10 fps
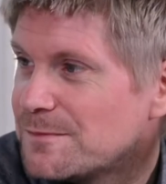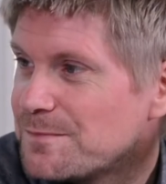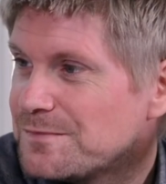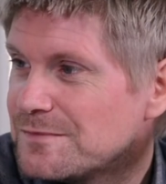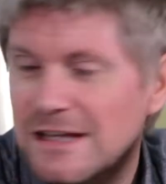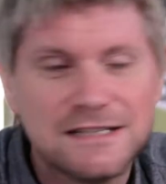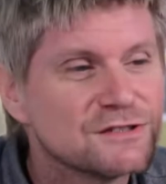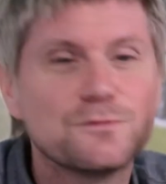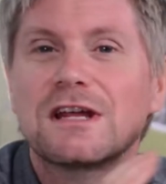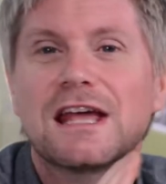Cool. He
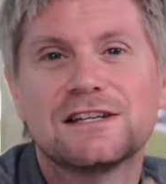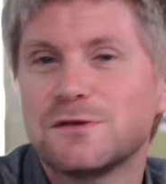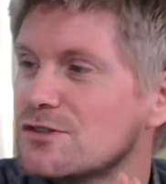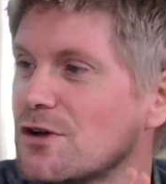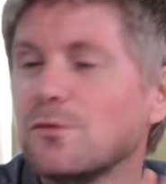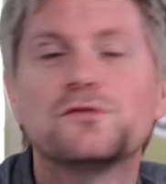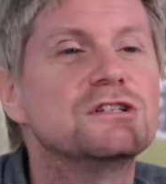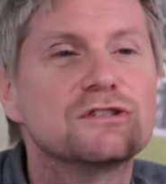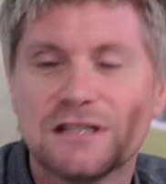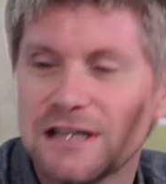doesn't want to get into any trouble, so
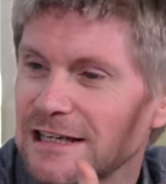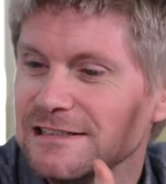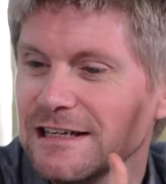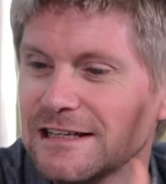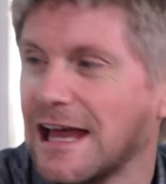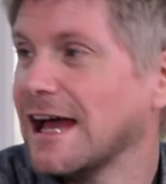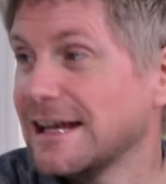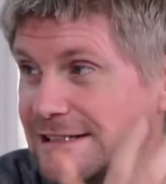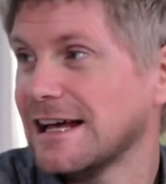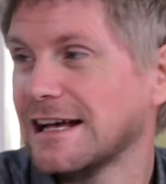he just power. legs it. Yeah,
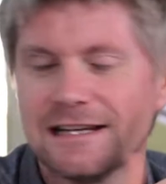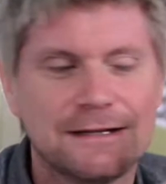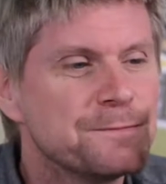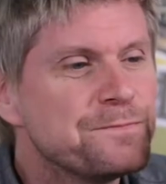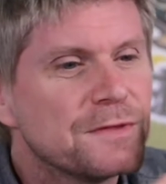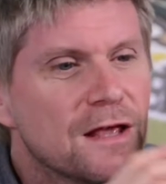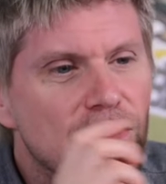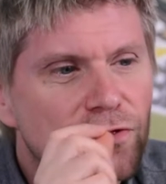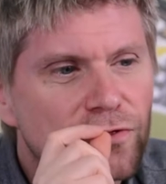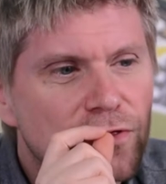okay. exactly
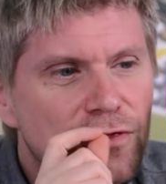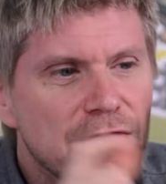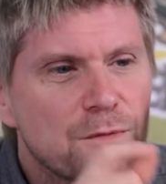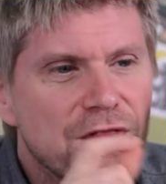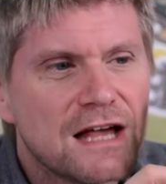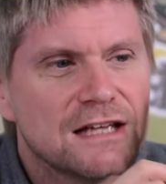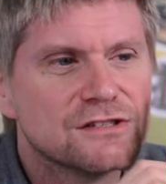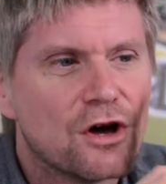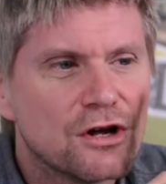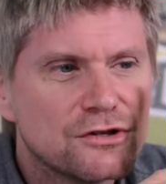the thing with that
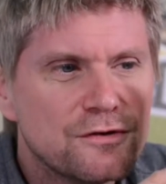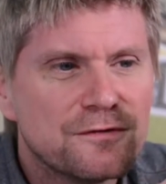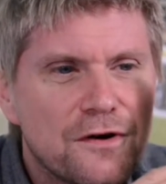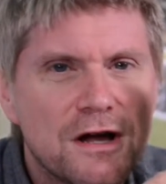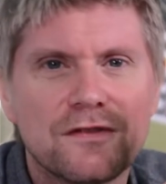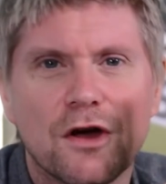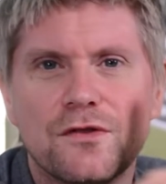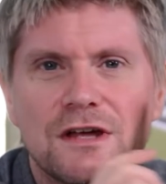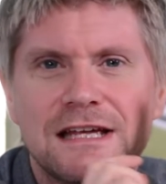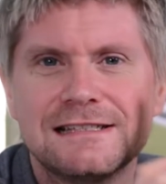is that I do find though
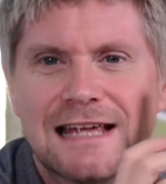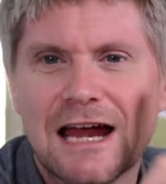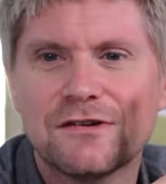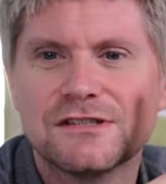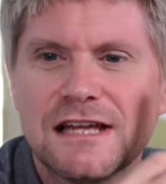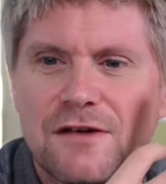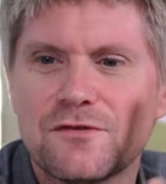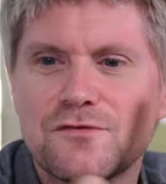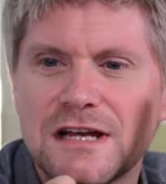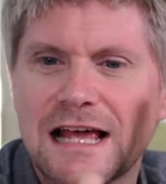that his character
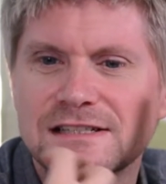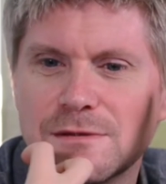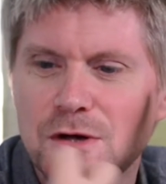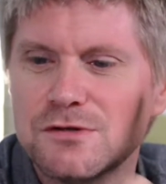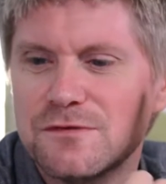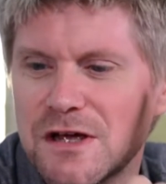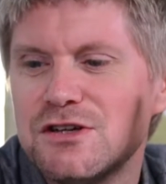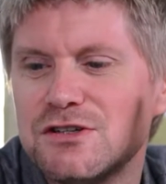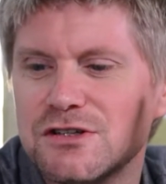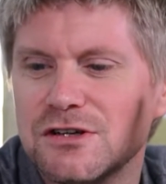never really has a
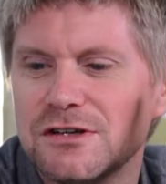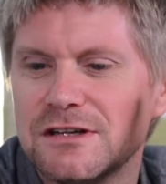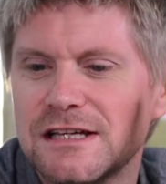motivation.